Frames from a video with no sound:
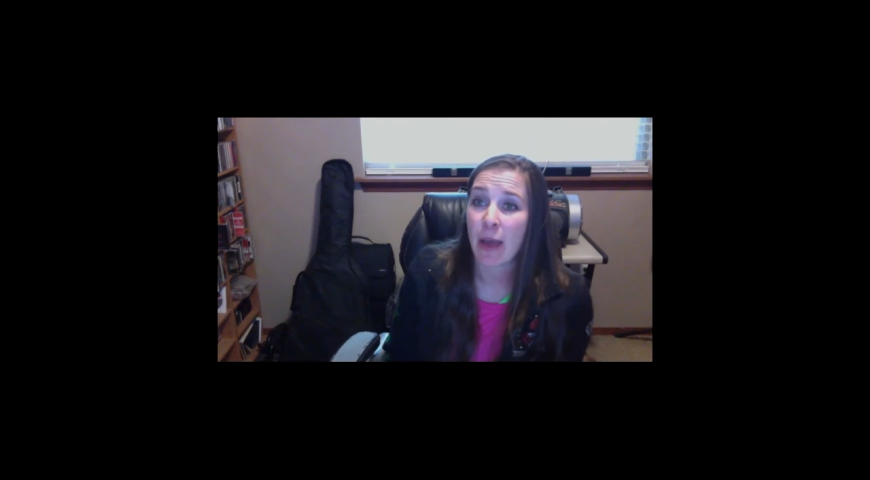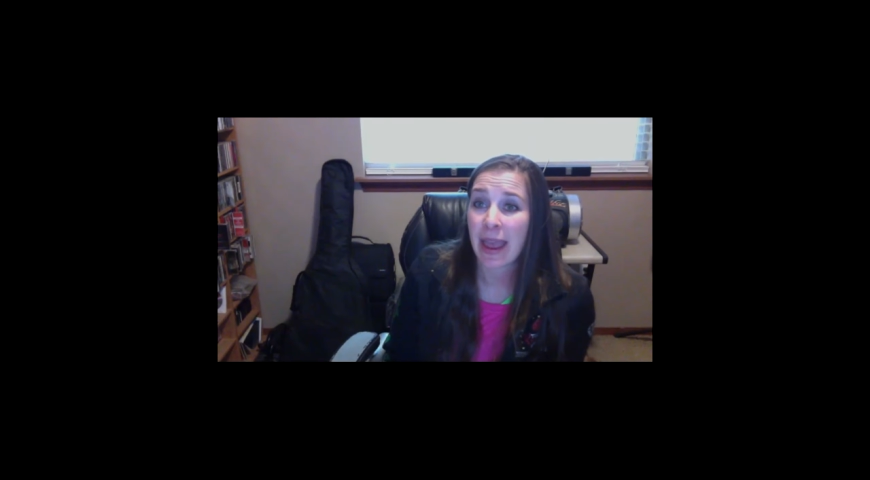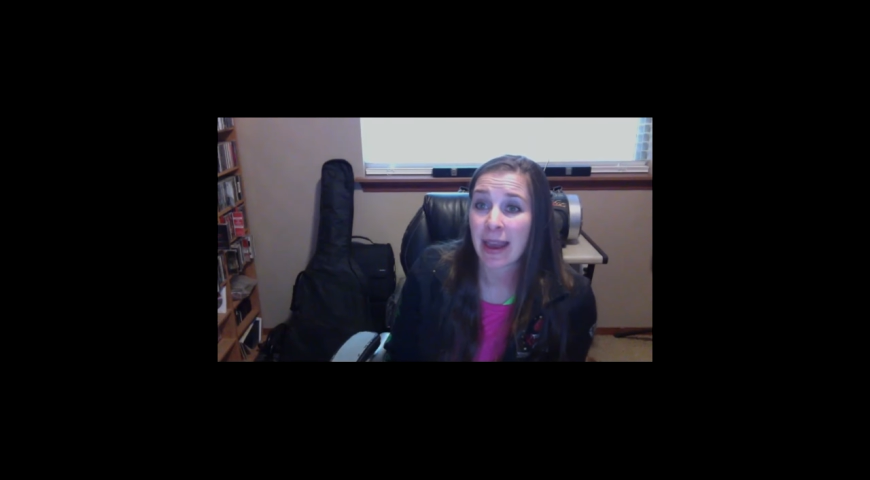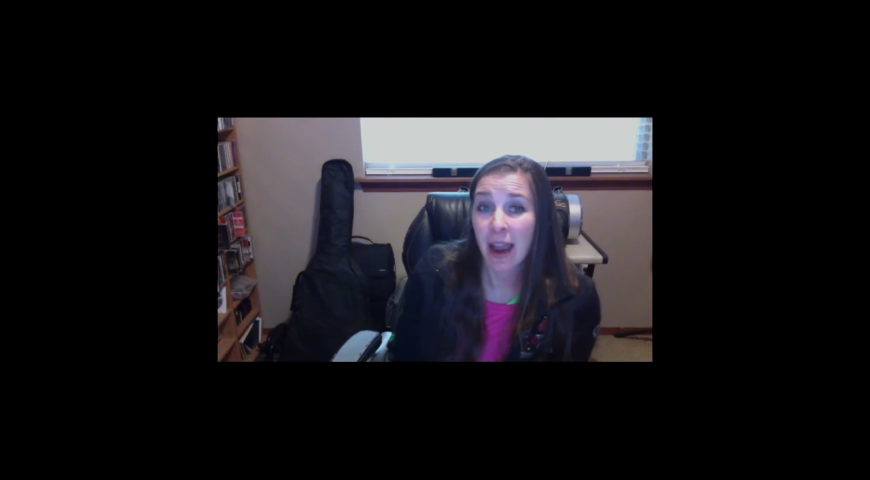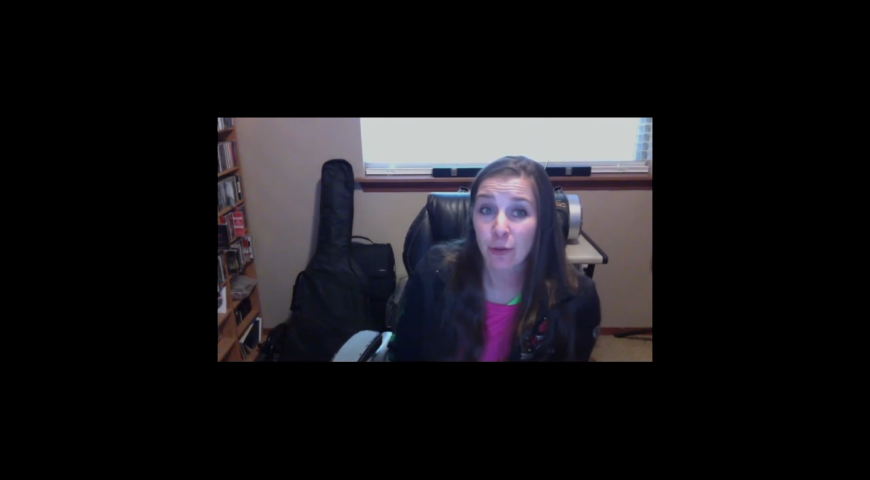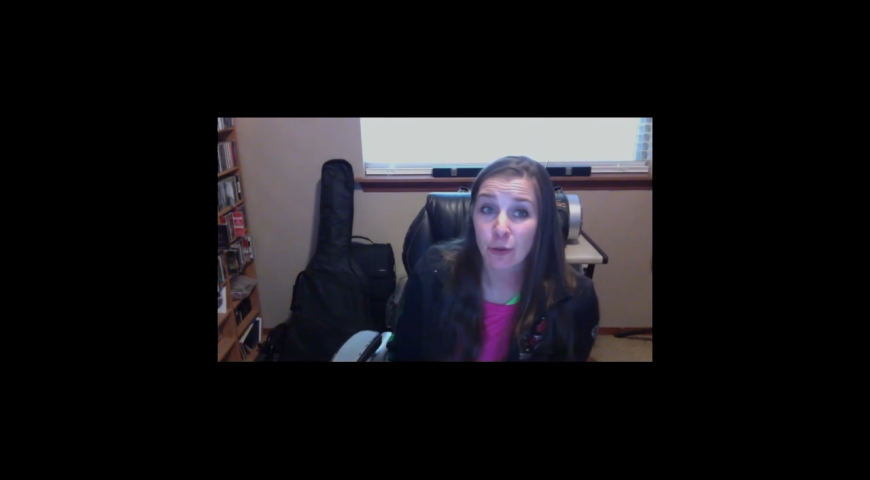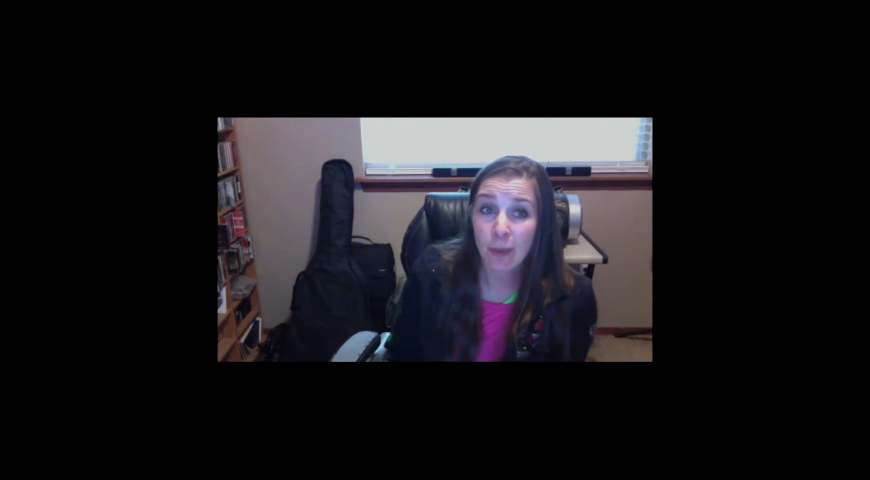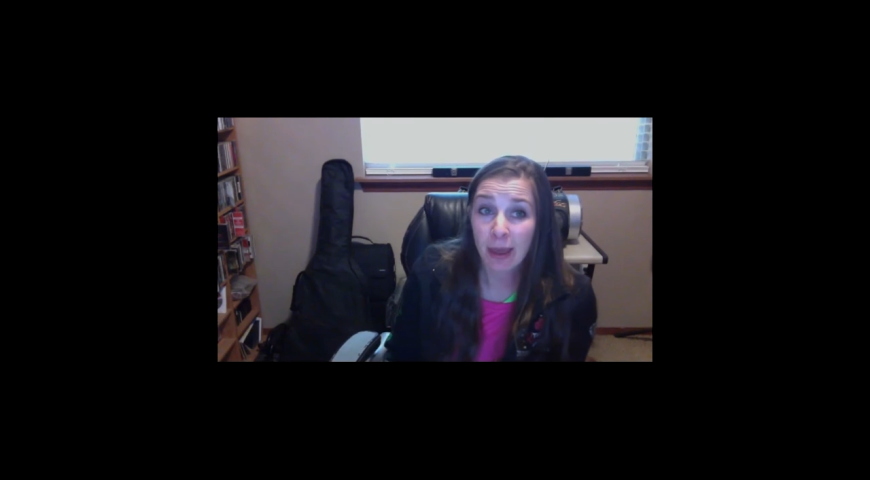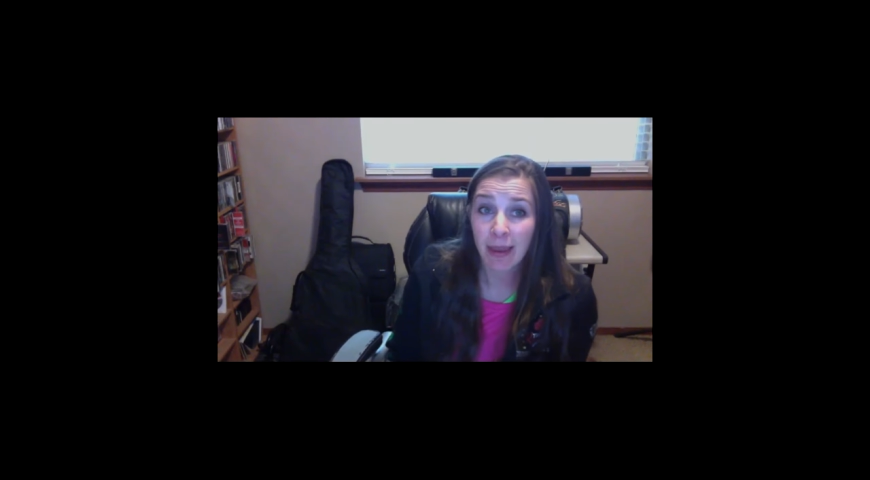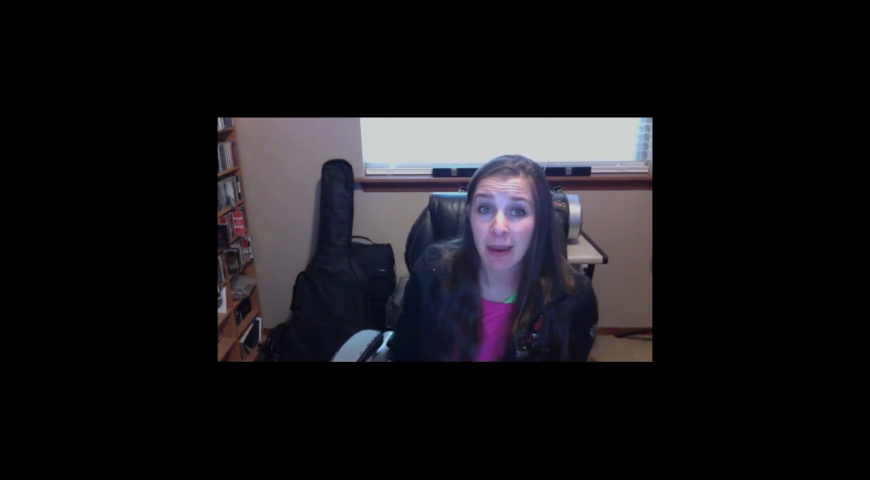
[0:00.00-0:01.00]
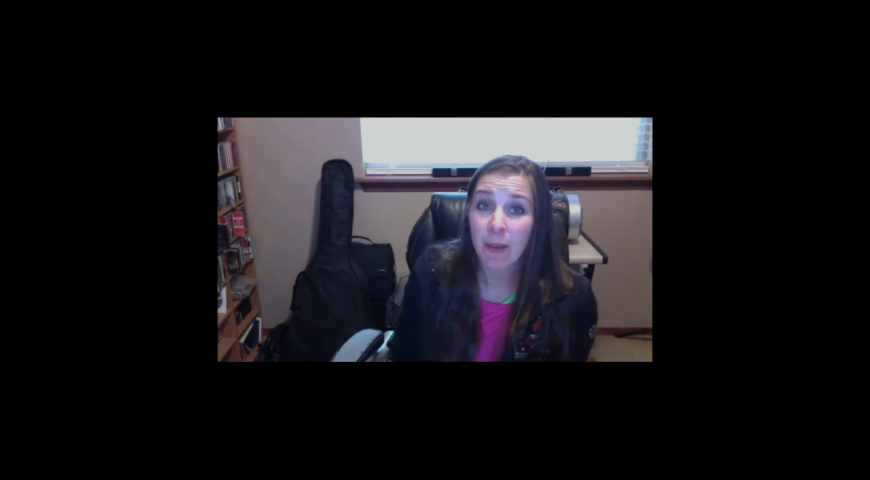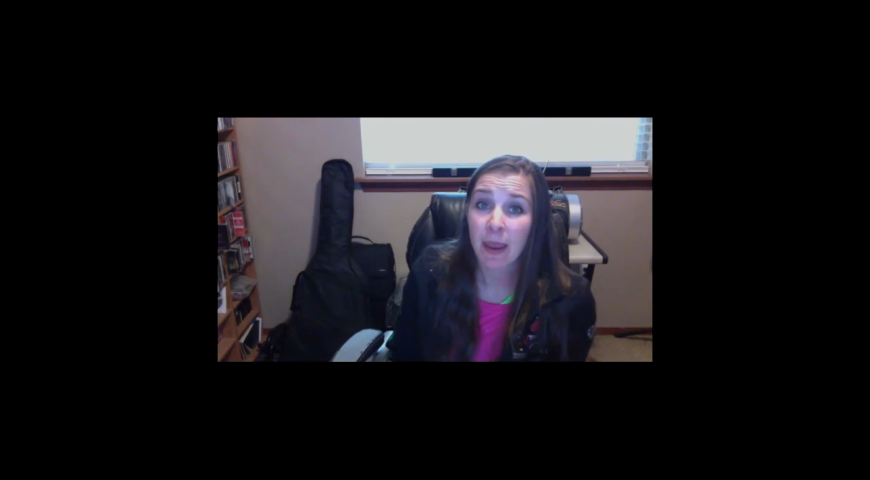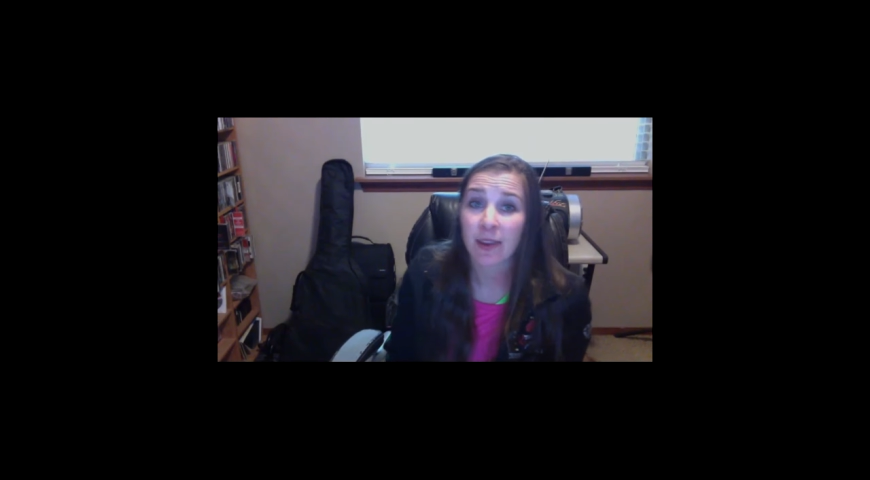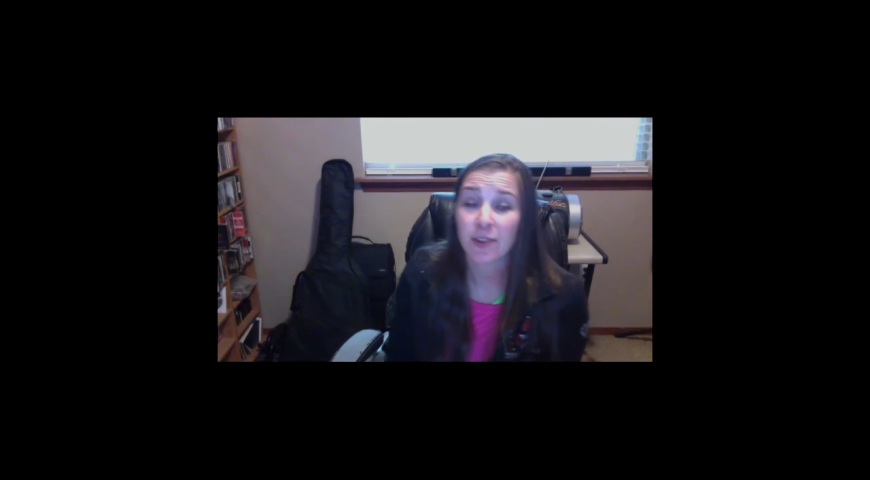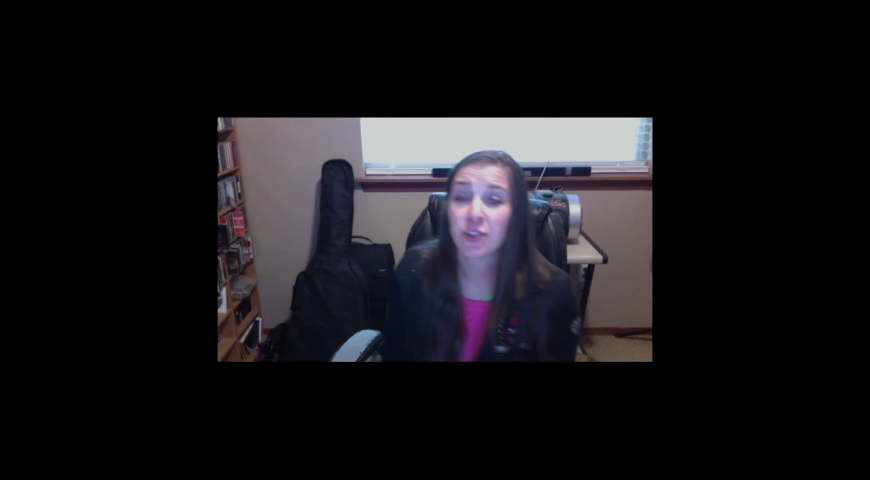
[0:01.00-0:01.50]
and I grew my like page